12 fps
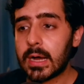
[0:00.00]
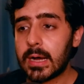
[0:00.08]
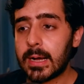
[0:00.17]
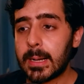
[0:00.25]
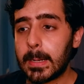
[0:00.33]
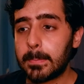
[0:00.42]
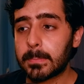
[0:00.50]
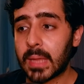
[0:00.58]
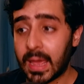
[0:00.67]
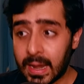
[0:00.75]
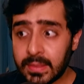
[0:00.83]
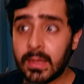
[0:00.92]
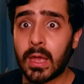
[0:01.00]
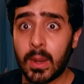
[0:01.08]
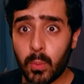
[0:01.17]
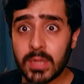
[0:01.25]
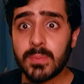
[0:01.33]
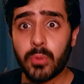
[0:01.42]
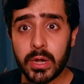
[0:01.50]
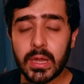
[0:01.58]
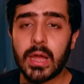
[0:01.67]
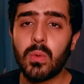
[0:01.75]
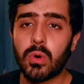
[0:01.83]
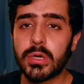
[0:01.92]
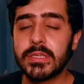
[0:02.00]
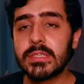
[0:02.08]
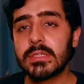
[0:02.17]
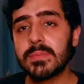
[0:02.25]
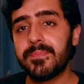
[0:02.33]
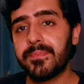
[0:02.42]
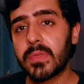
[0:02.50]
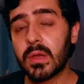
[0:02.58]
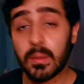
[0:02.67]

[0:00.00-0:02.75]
And I think at one point I was.